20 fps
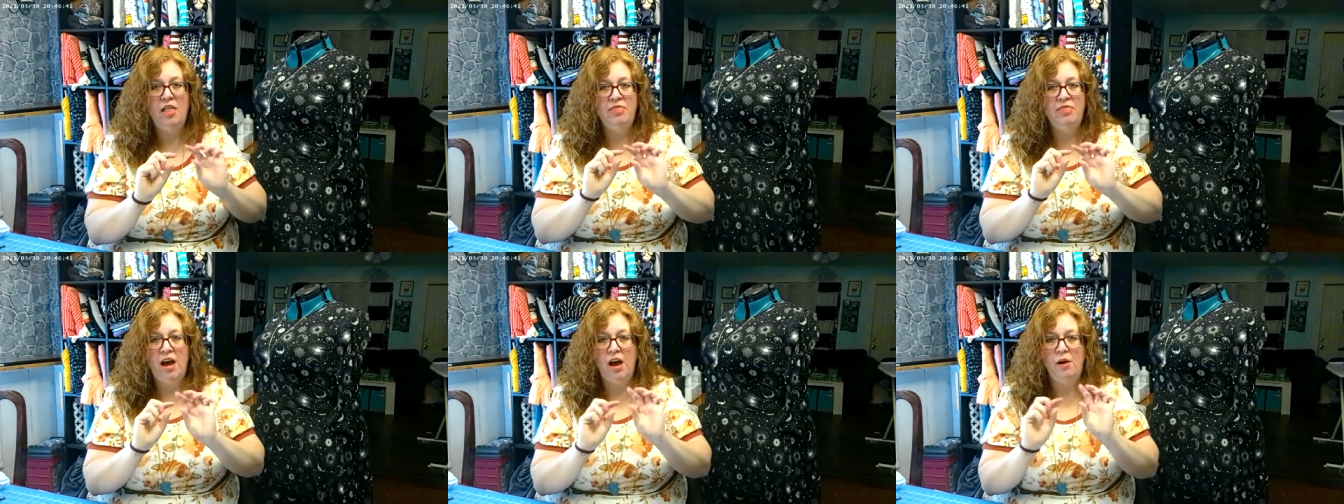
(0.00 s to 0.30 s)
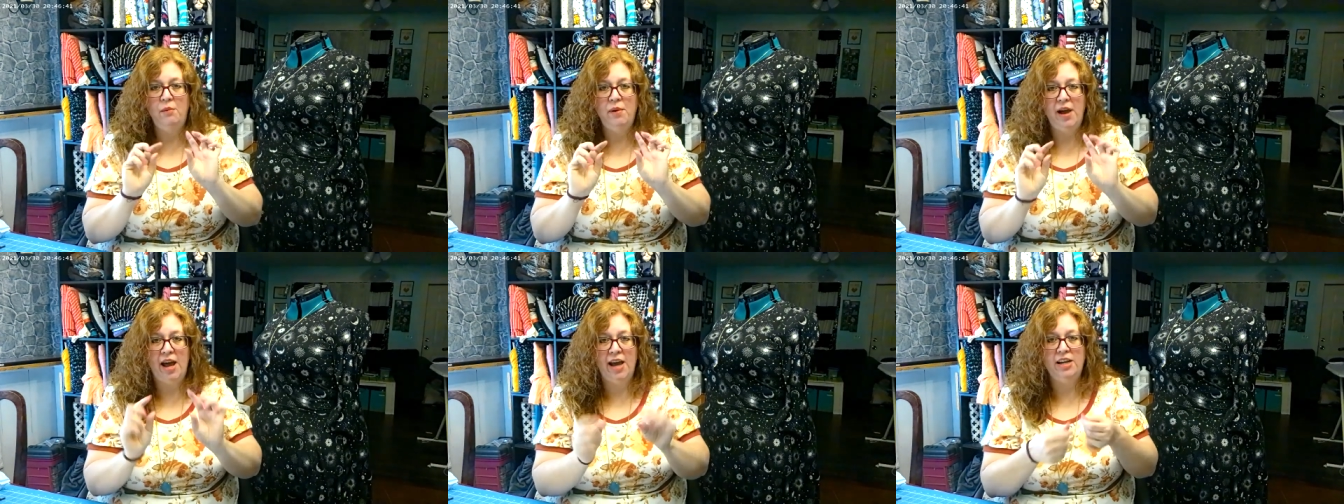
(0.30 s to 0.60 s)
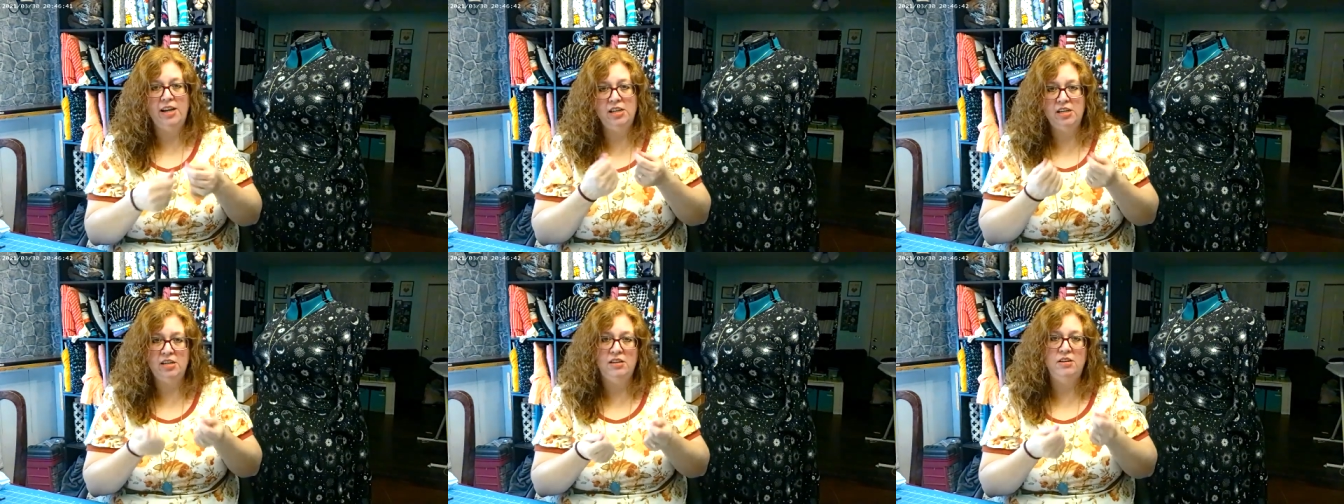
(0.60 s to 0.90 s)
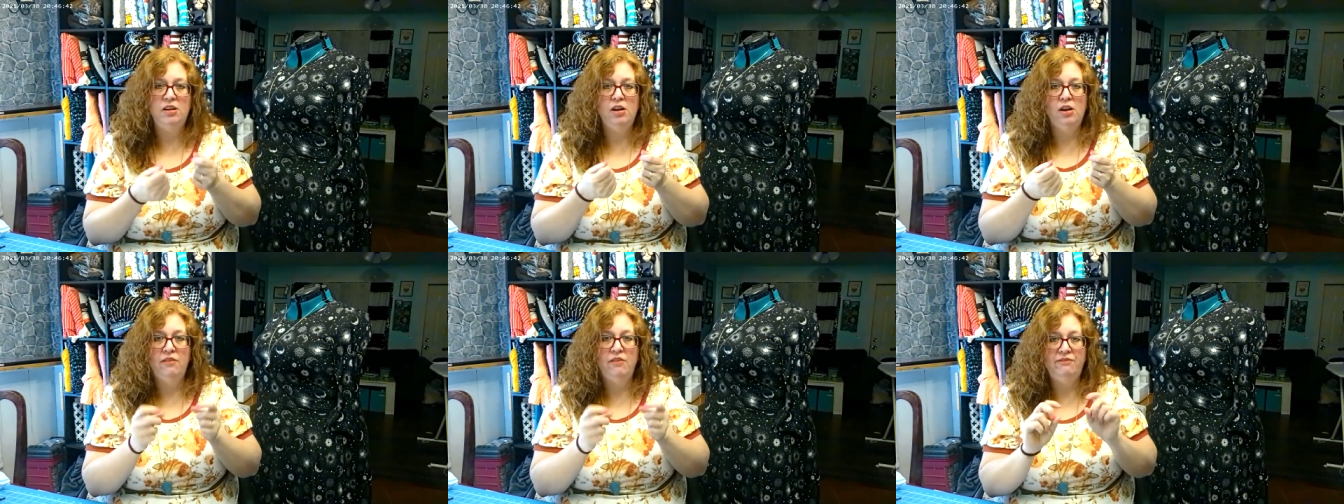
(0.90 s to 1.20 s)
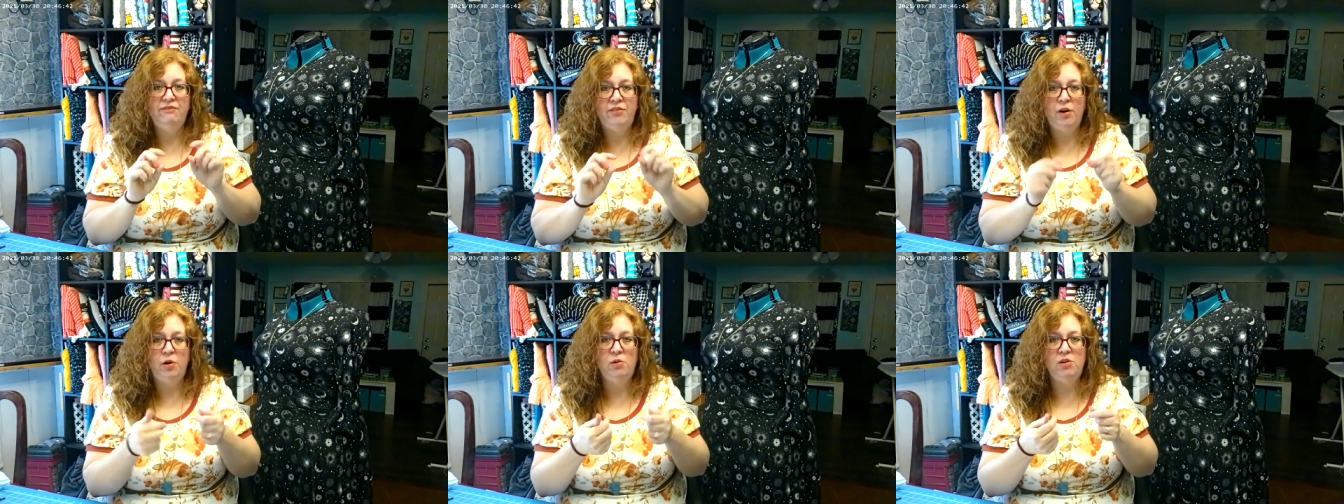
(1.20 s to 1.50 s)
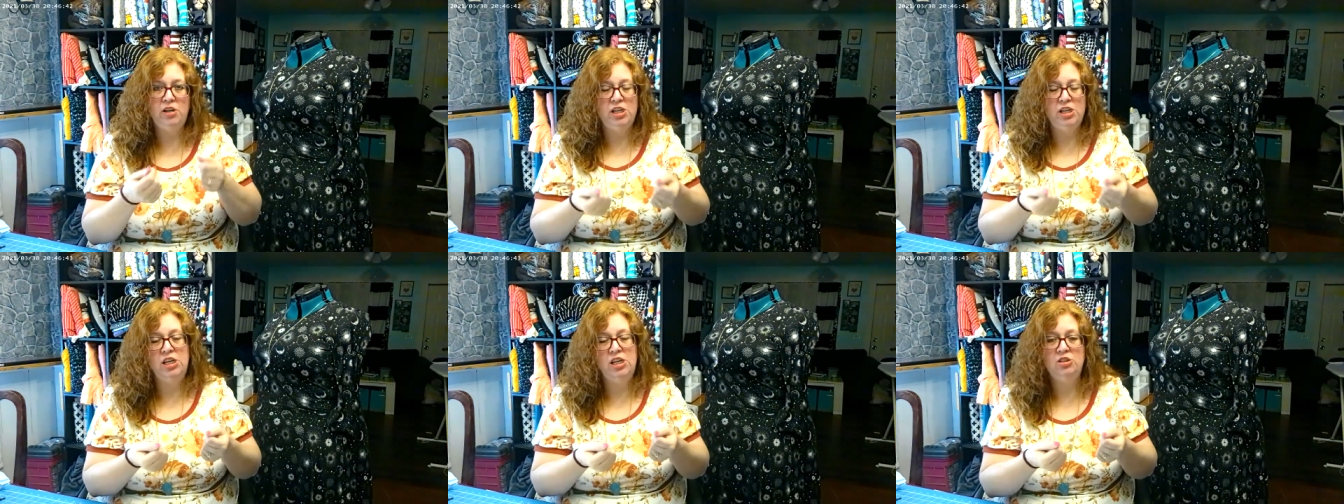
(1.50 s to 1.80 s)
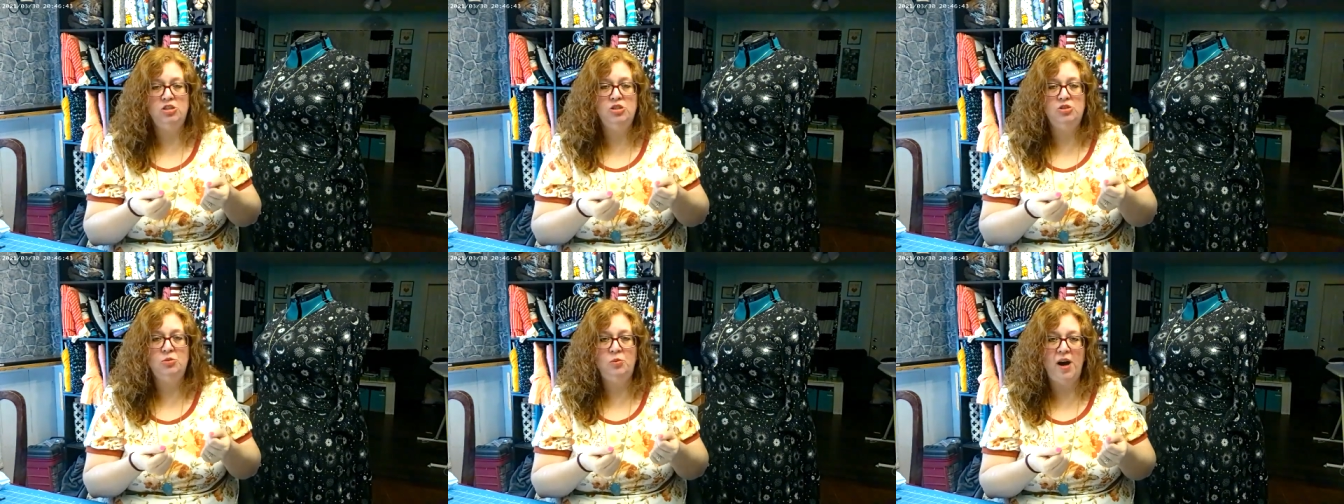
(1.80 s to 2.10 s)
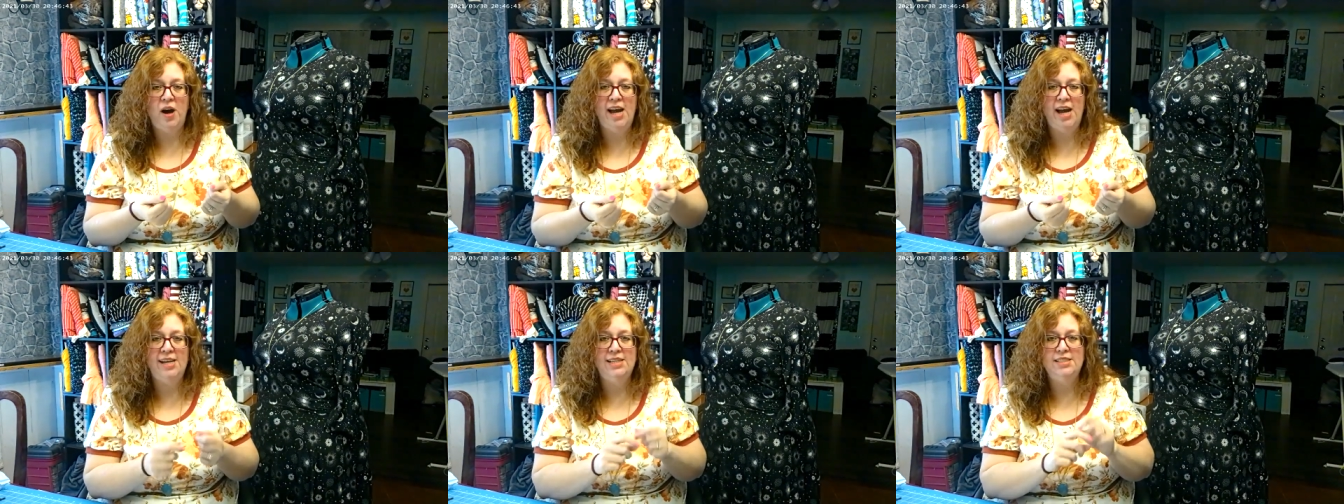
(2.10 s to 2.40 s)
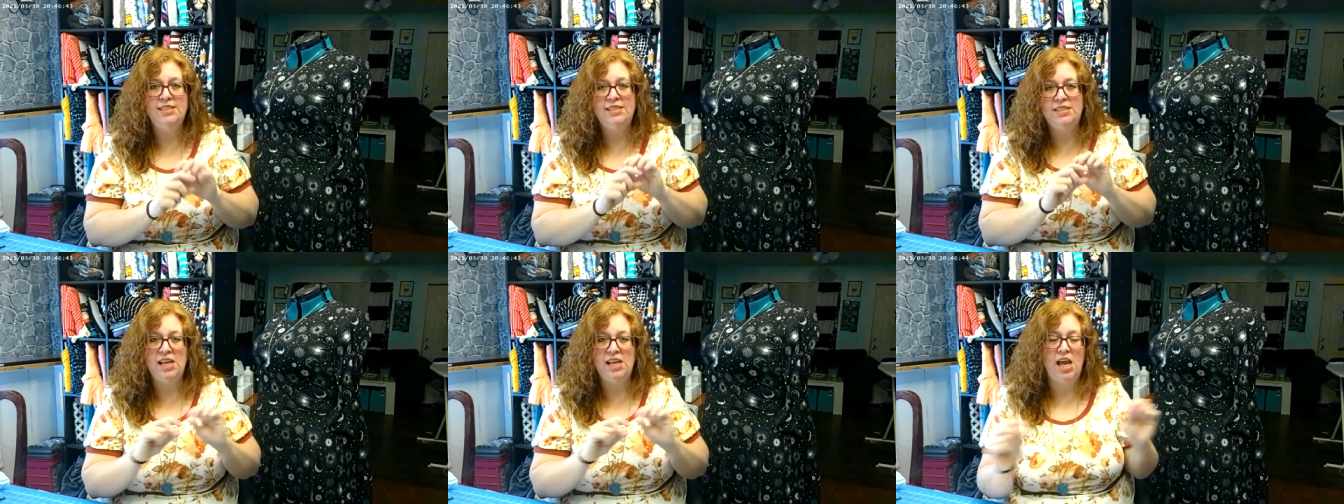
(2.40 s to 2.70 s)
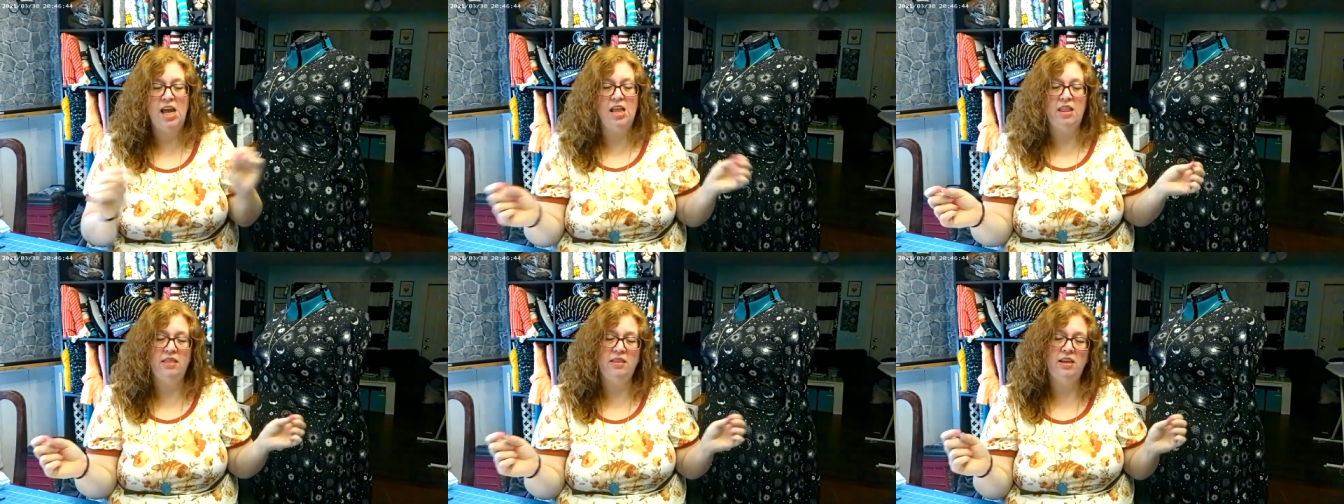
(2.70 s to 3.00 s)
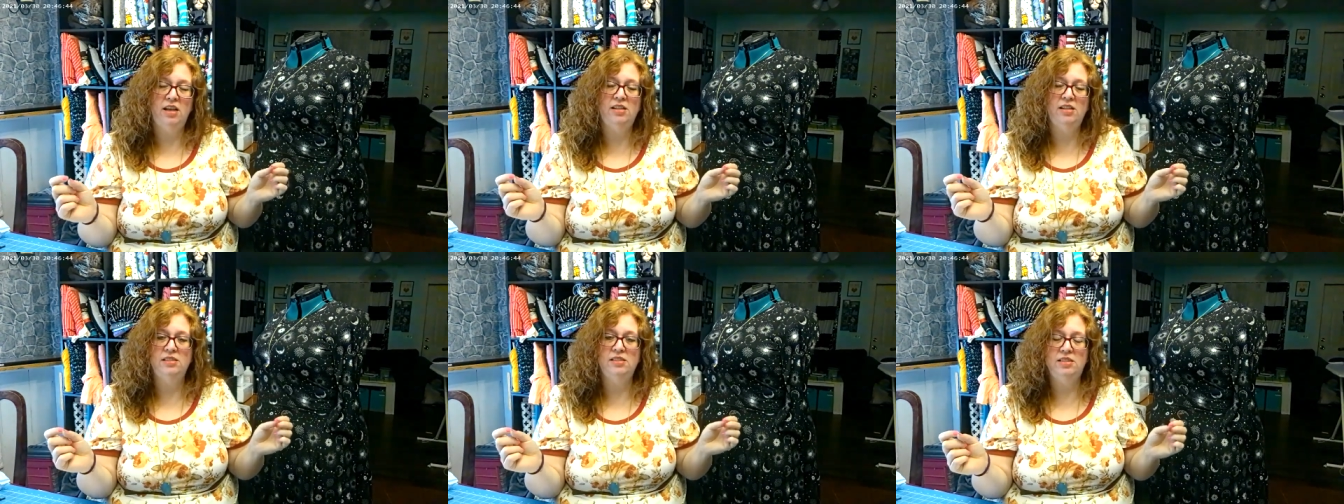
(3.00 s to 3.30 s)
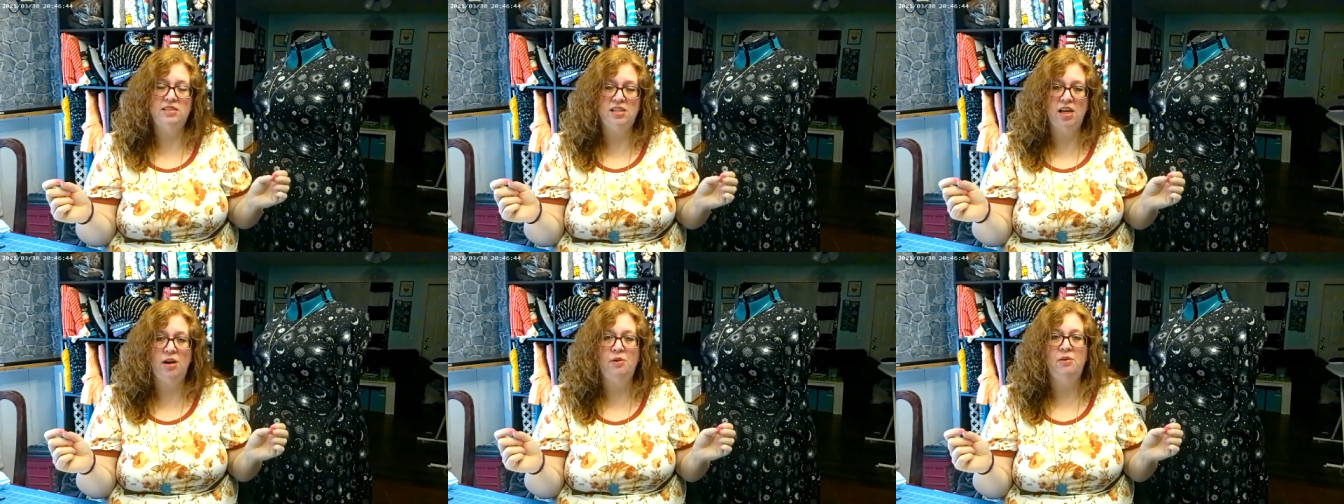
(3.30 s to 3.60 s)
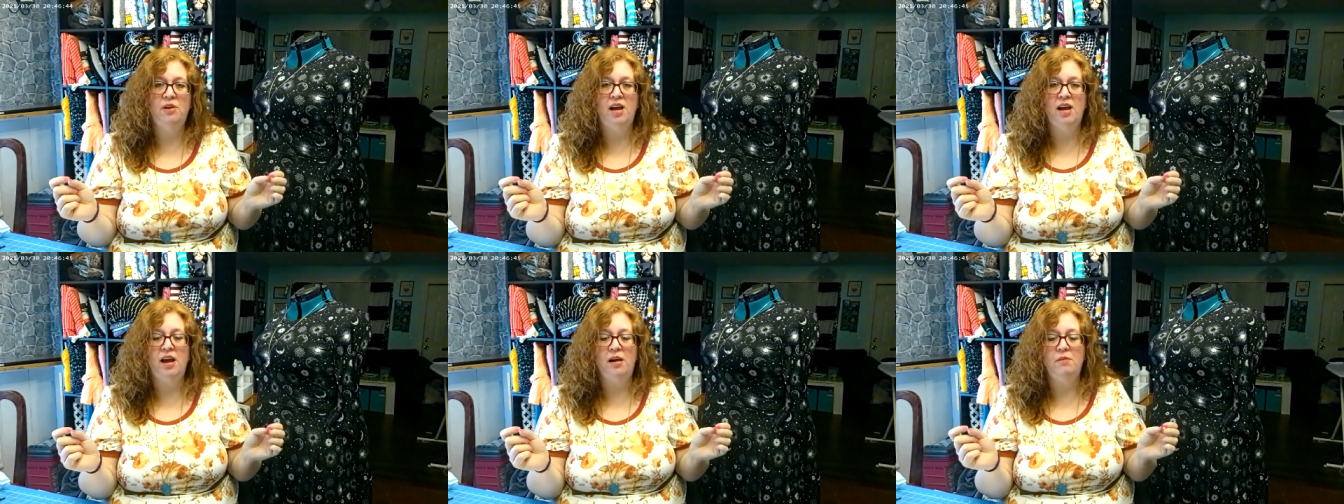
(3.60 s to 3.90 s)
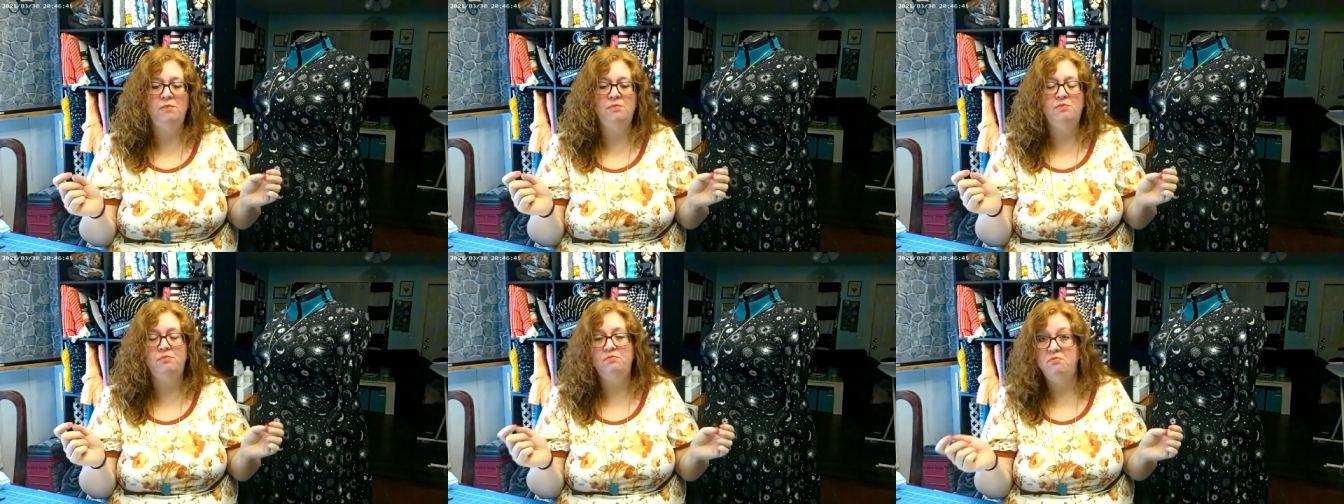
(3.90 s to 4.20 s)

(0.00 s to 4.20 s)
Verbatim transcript: That way I could fold it under twice and then sew it up